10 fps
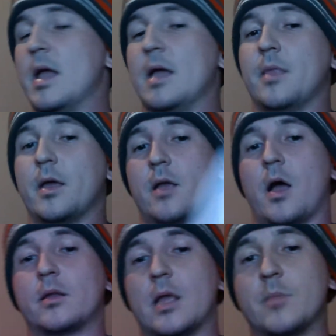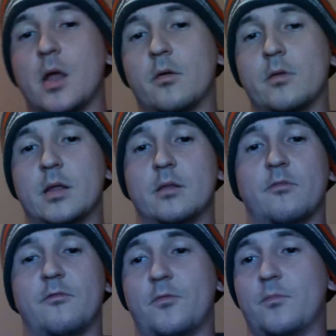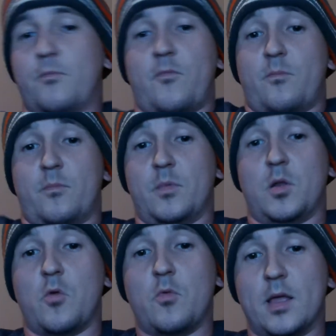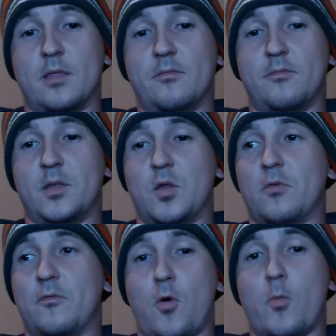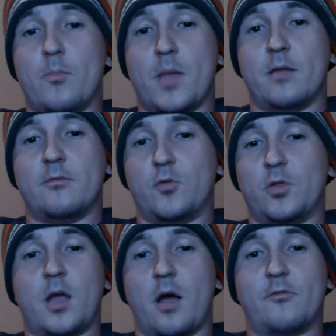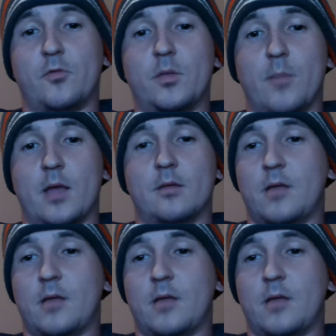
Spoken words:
and that God came down in the form of man, fully God, fully man,